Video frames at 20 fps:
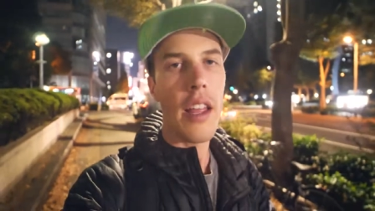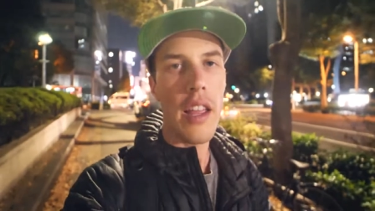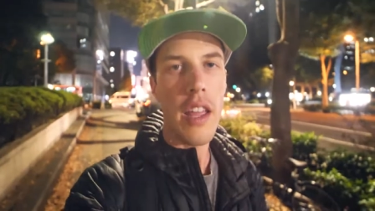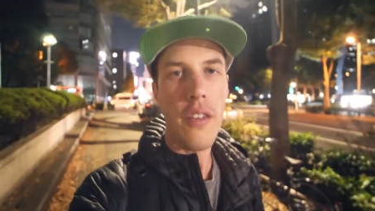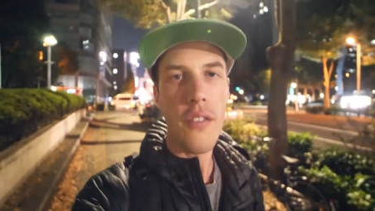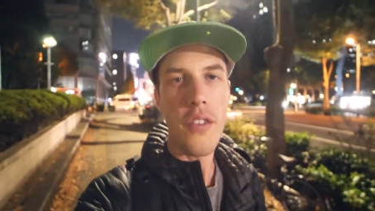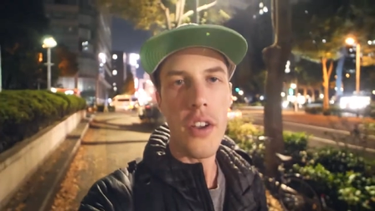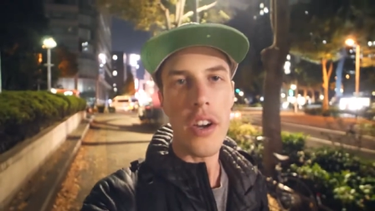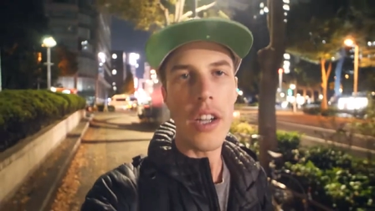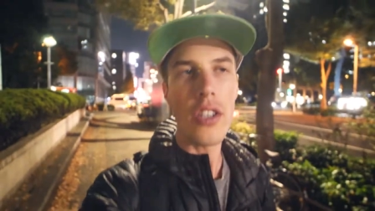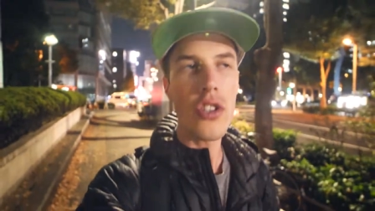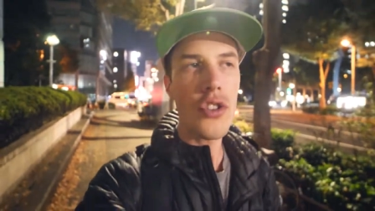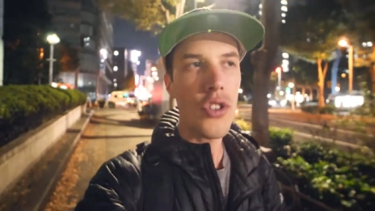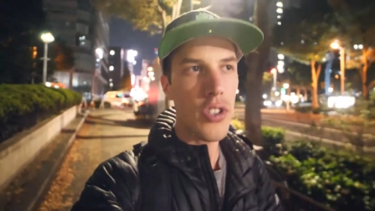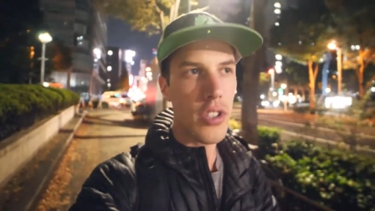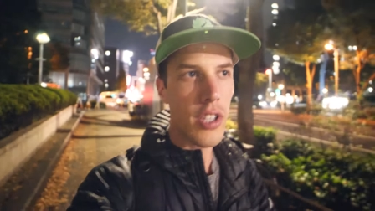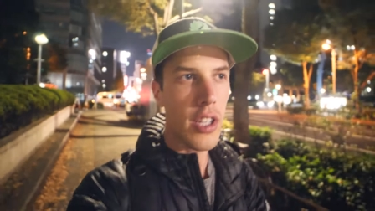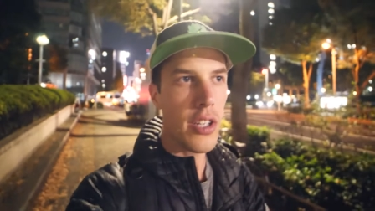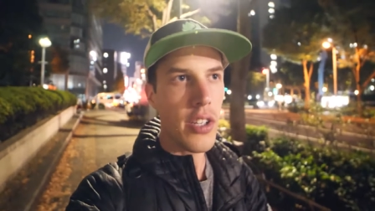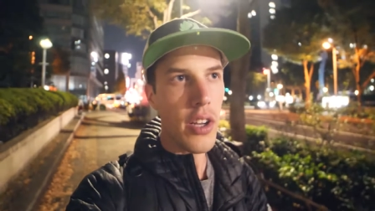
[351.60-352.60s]
If you're
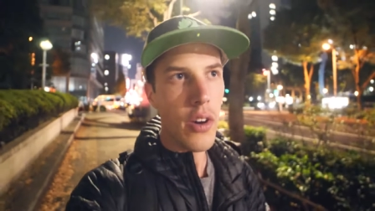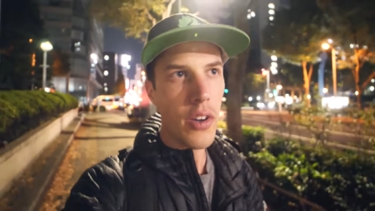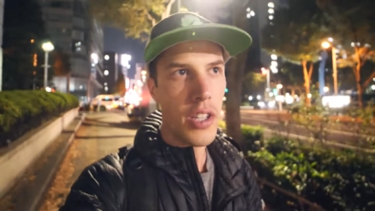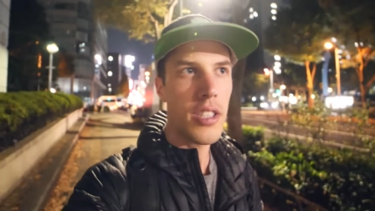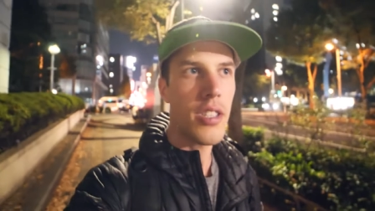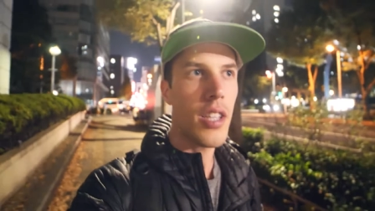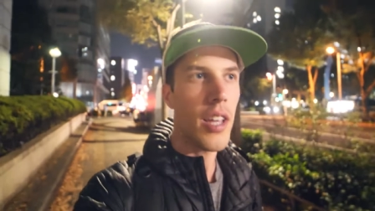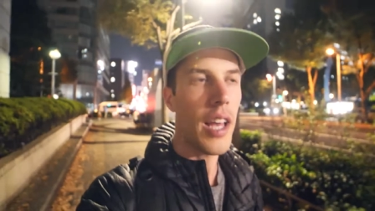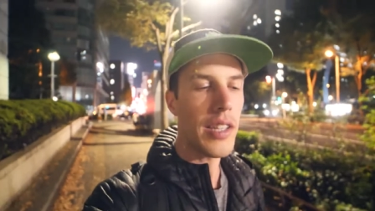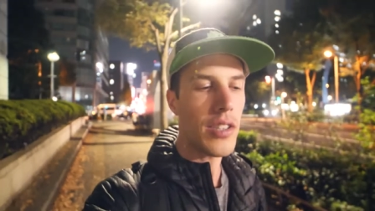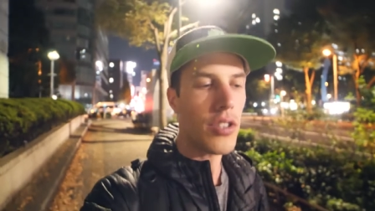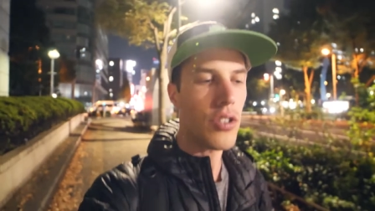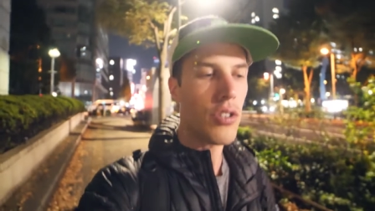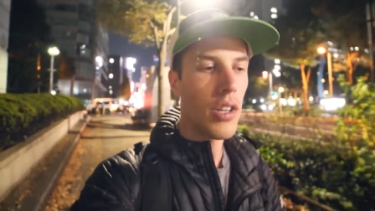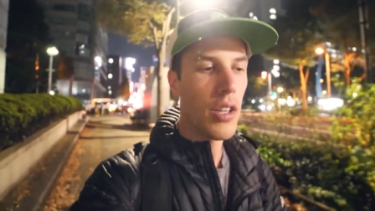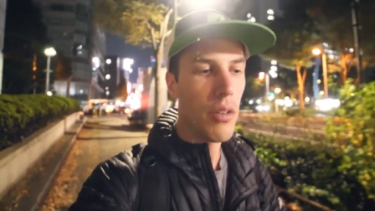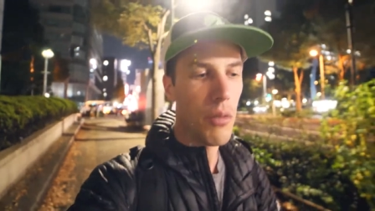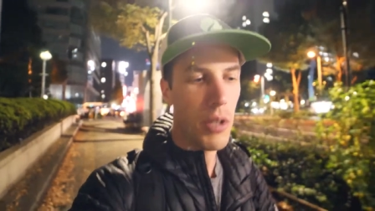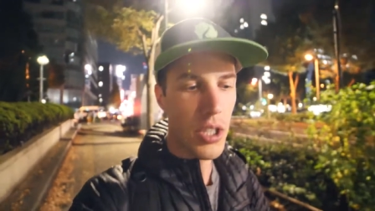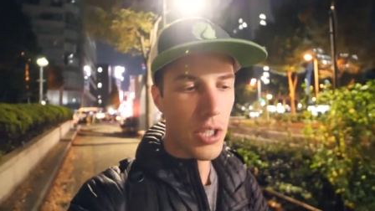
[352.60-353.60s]
interested in going to that
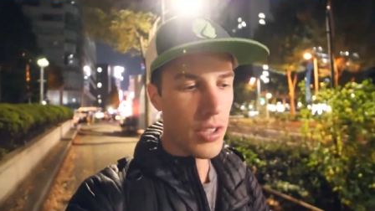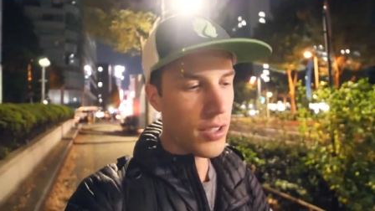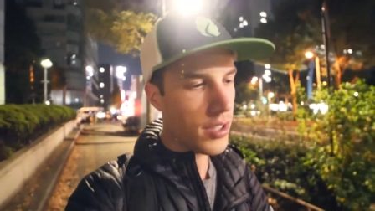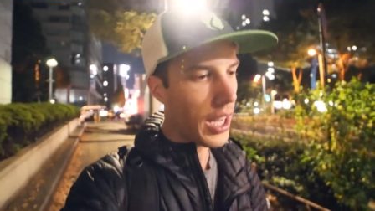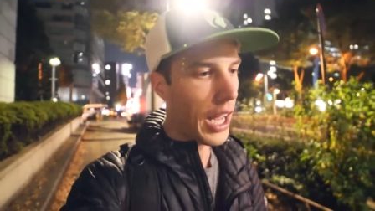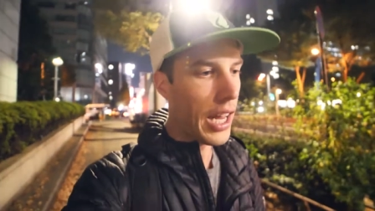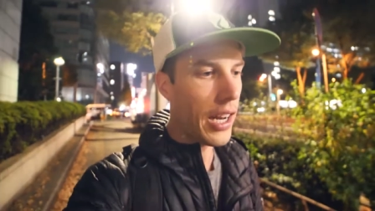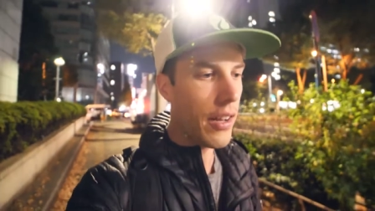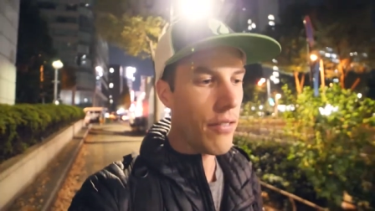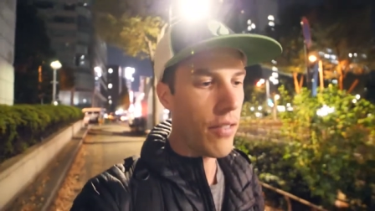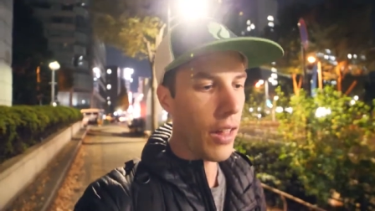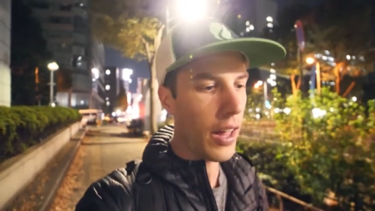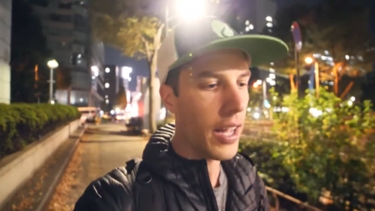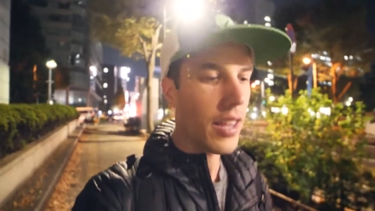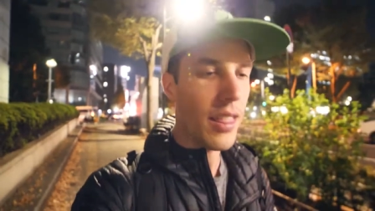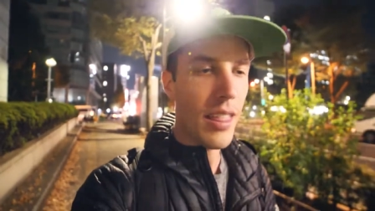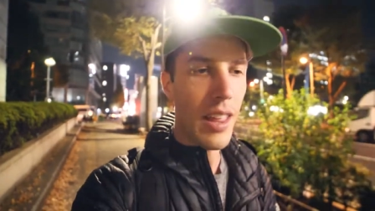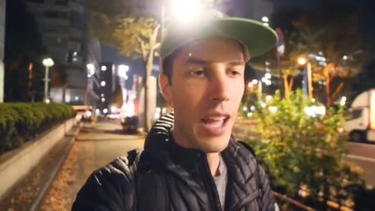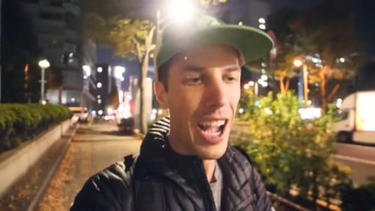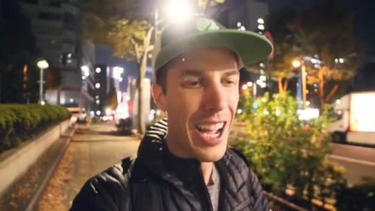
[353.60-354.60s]
street, which is kind of
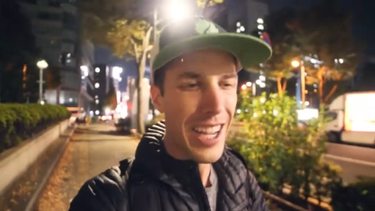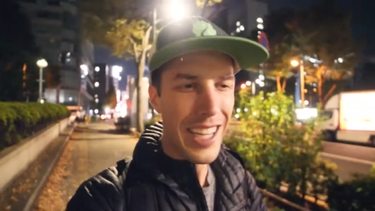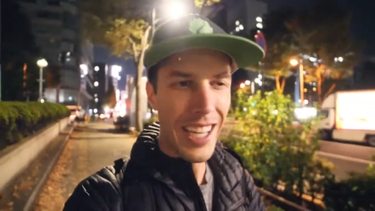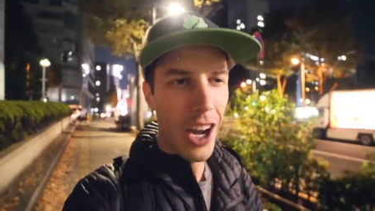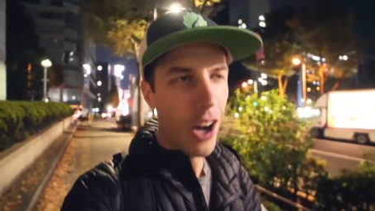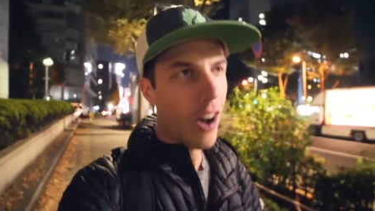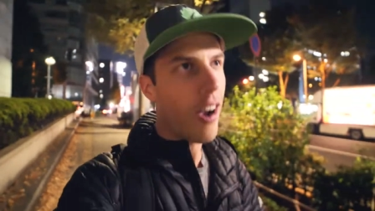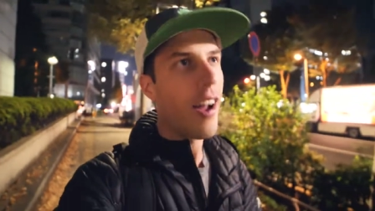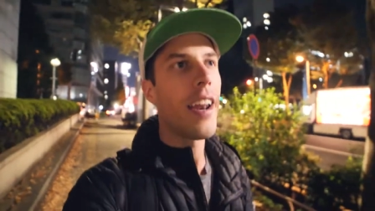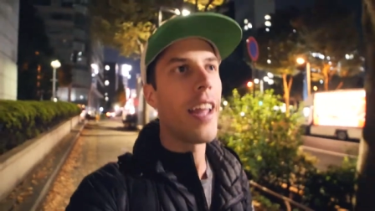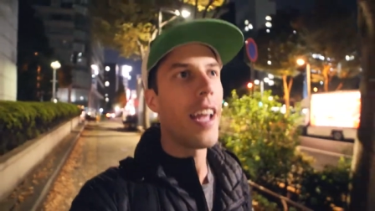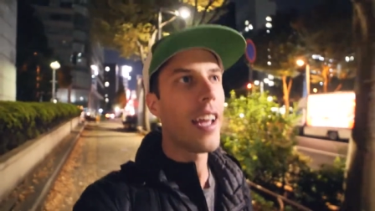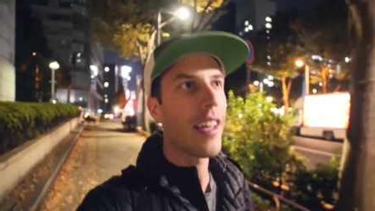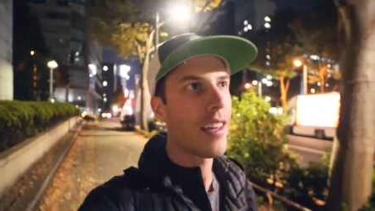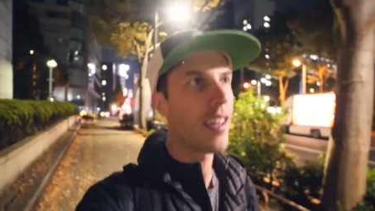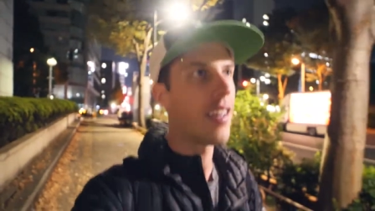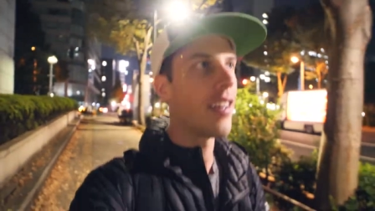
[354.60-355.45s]
like the iconic